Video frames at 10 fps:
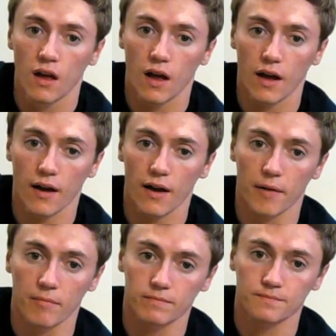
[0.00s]

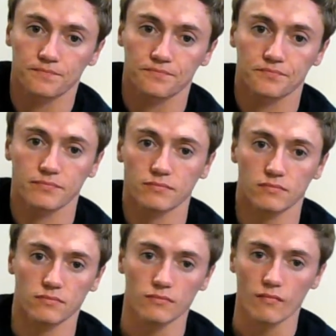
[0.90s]

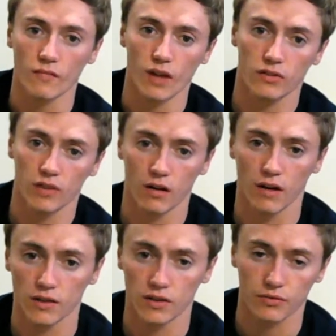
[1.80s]
So
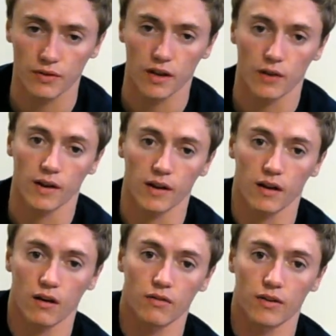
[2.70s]
I'll just really quickly go
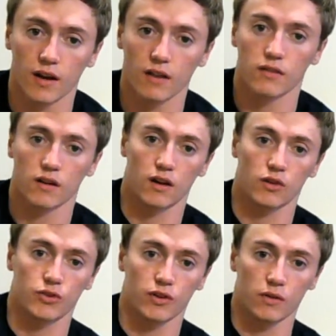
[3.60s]
over now, and I'll
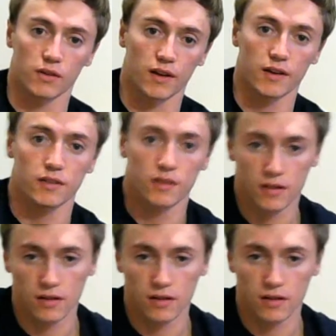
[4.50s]
show you what that is.